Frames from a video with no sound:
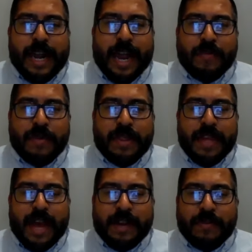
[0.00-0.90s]
And with
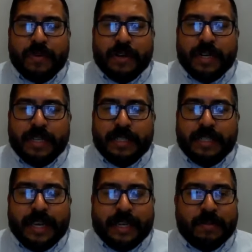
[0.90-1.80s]
that, we're going to
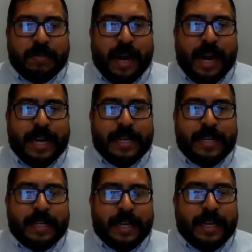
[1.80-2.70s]
say goodbye
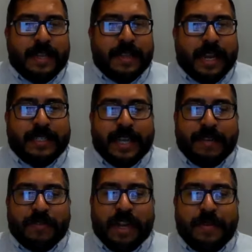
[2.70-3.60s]
and thanks
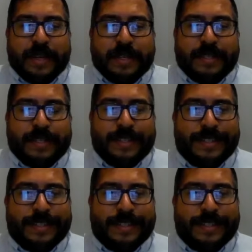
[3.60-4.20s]
again for coming.